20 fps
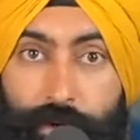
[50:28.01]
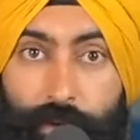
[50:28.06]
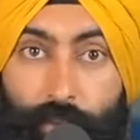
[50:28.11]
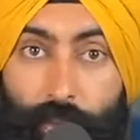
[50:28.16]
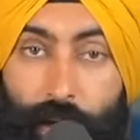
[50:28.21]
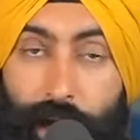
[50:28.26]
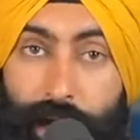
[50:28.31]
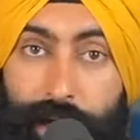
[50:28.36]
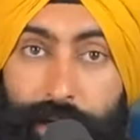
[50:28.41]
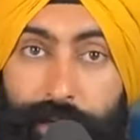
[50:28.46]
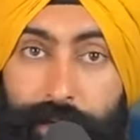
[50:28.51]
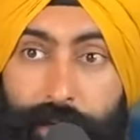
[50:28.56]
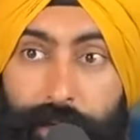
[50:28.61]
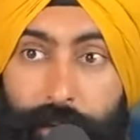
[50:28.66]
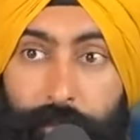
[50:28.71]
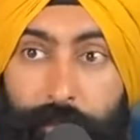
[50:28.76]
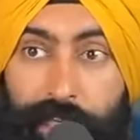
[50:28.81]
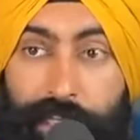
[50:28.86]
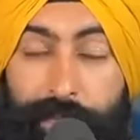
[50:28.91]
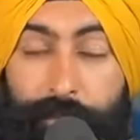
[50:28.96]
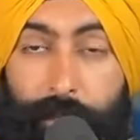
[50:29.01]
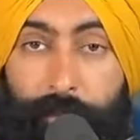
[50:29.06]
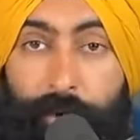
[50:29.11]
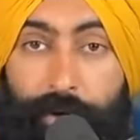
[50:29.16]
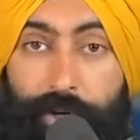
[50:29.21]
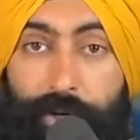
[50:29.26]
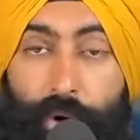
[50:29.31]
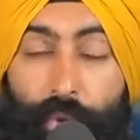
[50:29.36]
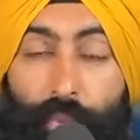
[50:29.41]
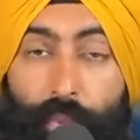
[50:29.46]
Why? Because
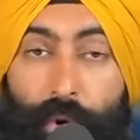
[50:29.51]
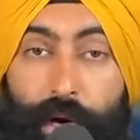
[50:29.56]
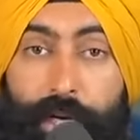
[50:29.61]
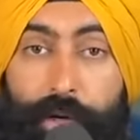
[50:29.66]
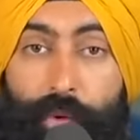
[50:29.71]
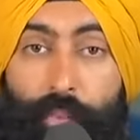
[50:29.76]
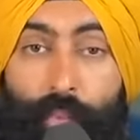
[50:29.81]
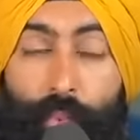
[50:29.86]
people don't want to